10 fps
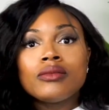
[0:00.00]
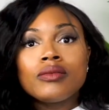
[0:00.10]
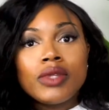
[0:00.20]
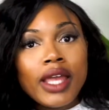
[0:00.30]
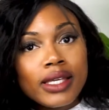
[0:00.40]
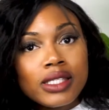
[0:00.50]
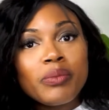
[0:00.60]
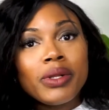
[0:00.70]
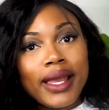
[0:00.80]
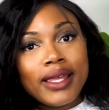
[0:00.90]
Next,
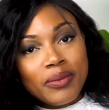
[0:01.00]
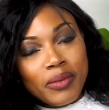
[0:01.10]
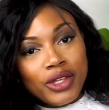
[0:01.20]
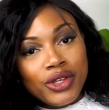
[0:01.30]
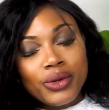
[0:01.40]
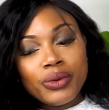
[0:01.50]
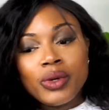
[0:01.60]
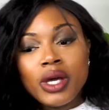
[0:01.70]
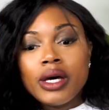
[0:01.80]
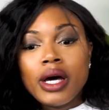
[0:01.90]
plan the menu.
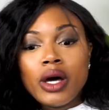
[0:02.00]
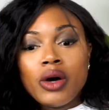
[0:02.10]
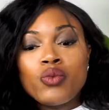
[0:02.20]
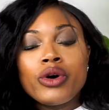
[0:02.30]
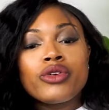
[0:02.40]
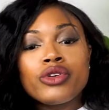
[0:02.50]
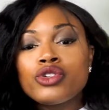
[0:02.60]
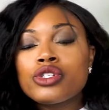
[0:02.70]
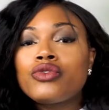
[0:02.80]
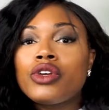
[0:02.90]
Whether you're
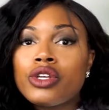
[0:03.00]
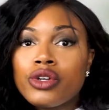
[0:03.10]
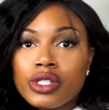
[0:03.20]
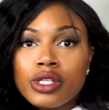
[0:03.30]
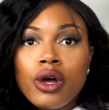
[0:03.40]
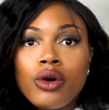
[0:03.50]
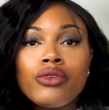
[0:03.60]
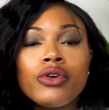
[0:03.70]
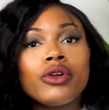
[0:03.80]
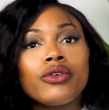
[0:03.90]
just feeding yourself,
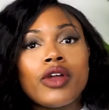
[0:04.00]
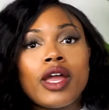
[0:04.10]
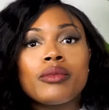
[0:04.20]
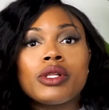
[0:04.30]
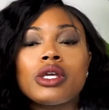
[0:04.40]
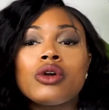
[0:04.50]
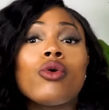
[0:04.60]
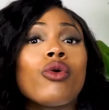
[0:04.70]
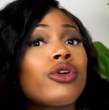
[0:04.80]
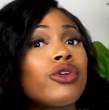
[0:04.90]
your family,
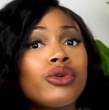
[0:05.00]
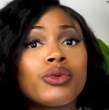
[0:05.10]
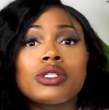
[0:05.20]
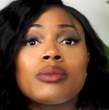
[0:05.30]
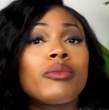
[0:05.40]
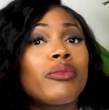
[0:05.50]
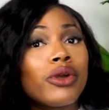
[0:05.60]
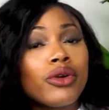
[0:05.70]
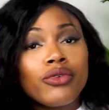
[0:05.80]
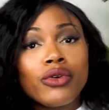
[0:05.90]
or you're doing something
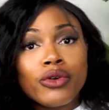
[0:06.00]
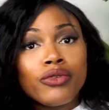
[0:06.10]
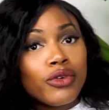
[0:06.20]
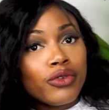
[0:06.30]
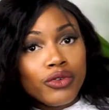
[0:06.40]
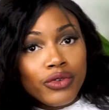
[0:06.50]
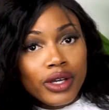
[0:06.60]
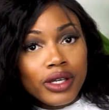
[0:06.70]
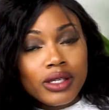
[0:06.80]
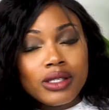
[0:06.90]
bigger for a few of your
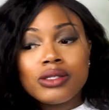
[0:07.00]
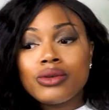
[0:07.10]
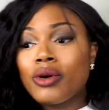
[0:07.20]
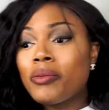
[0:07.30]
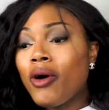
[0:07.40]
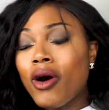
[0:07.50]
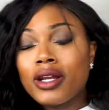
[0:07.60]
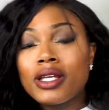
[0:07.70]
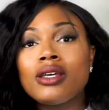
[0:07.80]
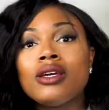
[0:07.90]
friends or a
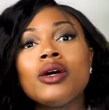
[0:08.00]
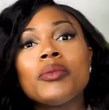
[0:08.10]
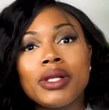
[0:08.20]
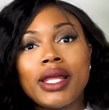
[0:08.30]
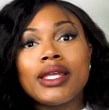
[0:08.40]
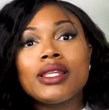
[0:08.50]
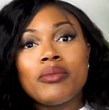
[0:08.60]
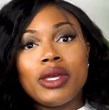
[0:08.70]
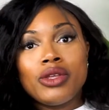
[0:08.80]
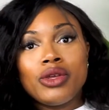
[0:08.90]
party, plan the
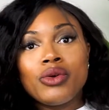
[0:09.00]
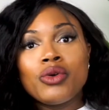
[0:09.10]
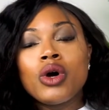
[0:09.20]
menu.